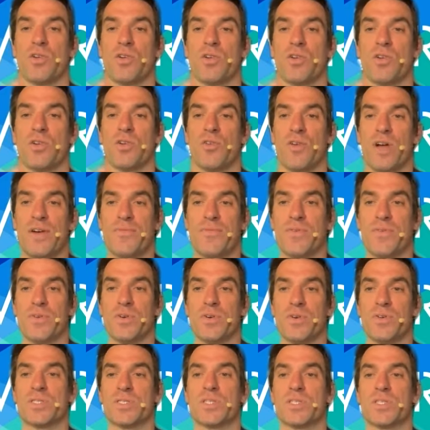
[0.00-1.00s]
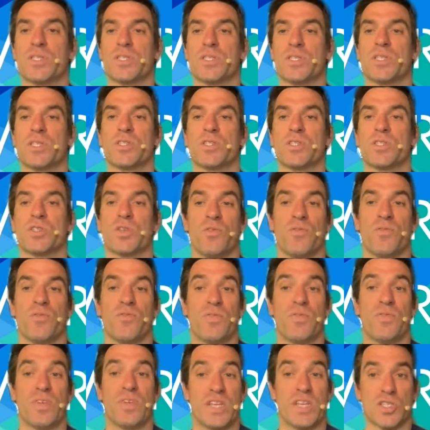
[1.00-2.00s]
your efforts, so you're
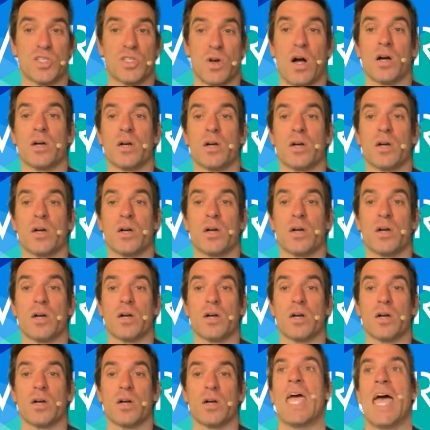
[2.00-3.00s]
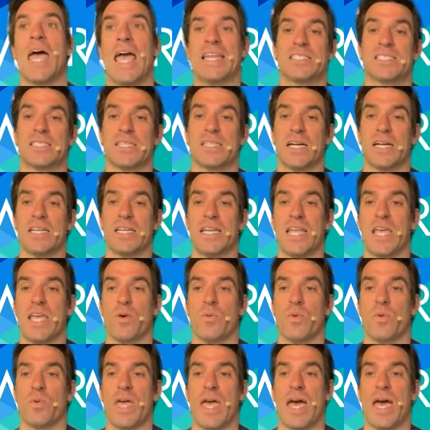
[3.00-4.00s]
finishing strong. So pay details
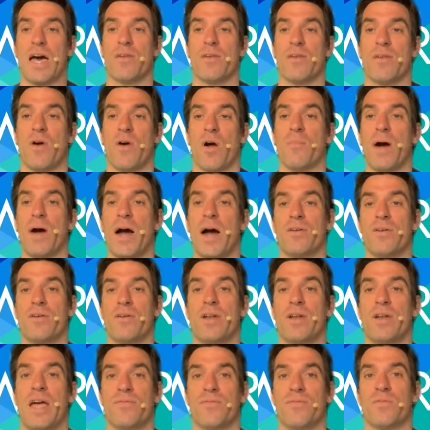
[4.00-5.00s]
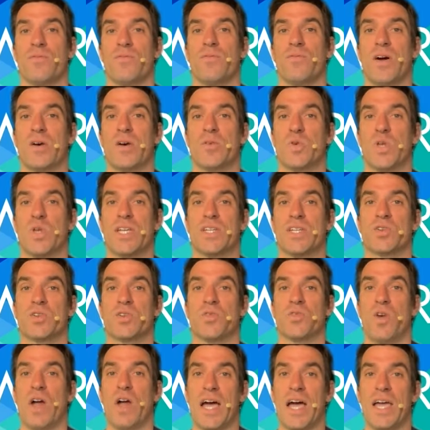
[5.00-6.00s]
on that build run. And on
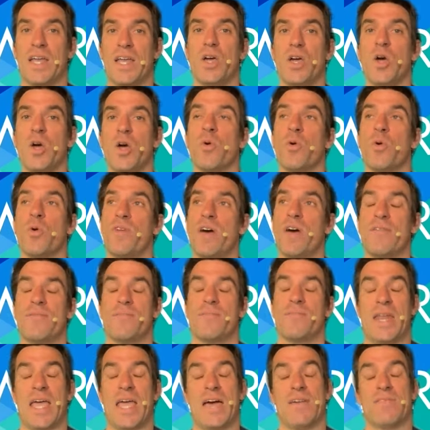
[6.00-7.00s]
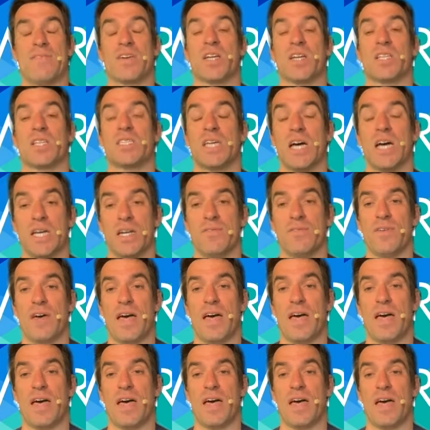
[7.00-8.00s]
Sunday, we have our moderate effort foundation
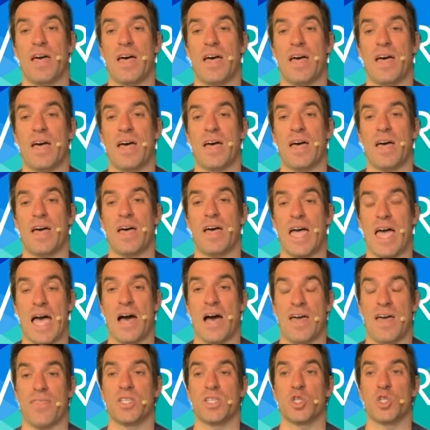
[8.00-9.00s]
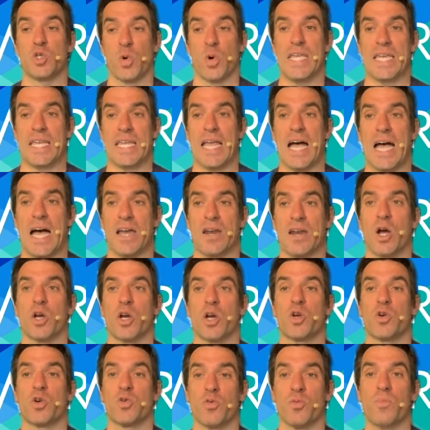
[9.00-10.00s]
ride. We have been having a ton of
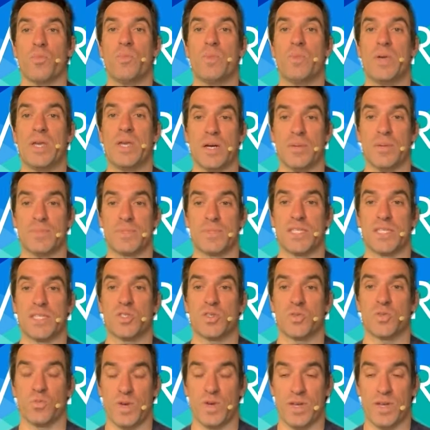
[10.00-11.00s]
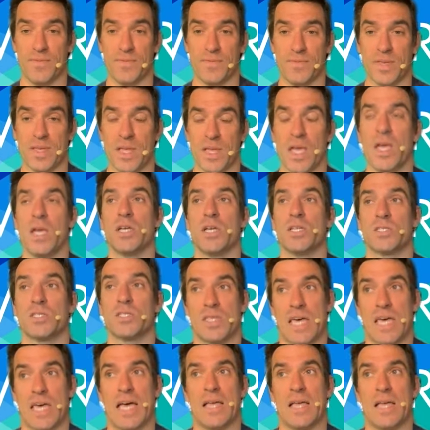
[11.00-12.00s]
athletes join in on our
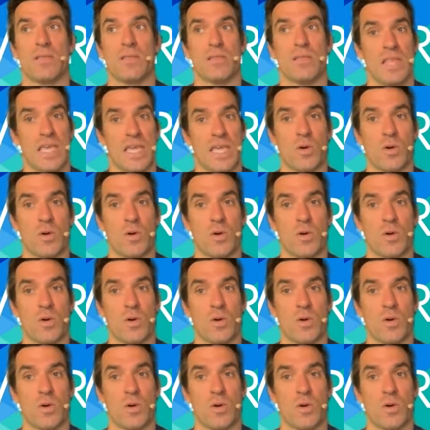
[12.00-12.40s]
group meetups